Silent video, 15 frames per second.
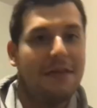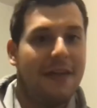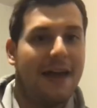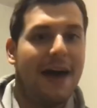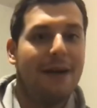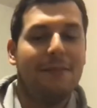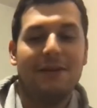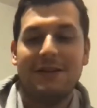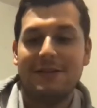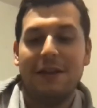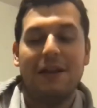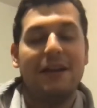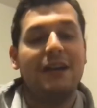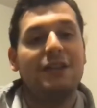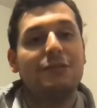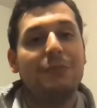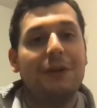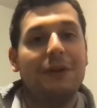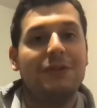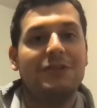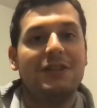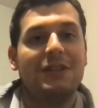that because I like
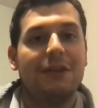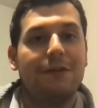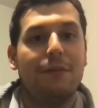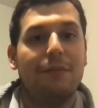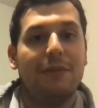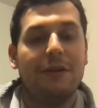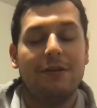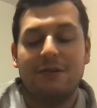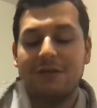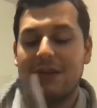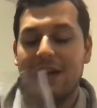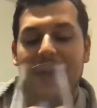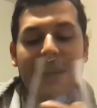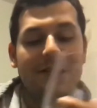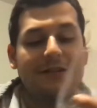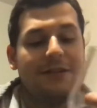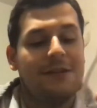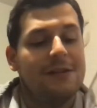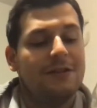experiencing different beers, guys.